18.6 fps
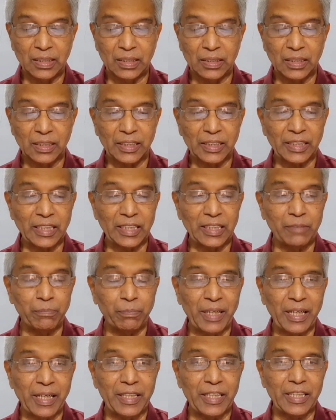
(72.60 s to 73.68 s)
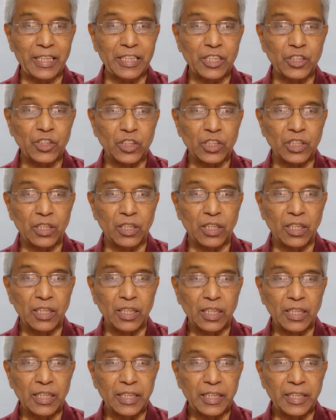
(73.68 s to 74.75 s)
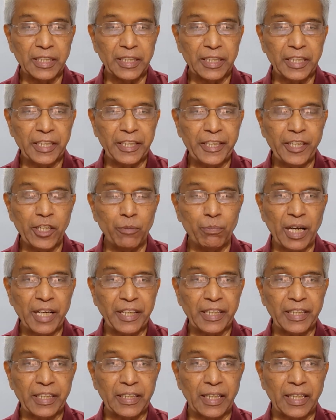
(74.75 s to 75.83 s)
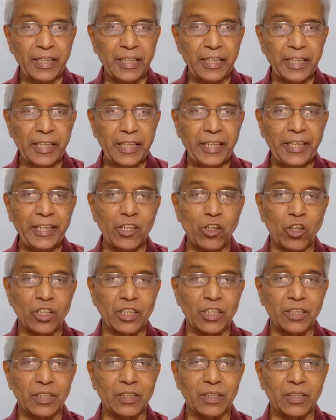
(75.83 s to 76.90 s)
The second pair is idiomatic and idiotic.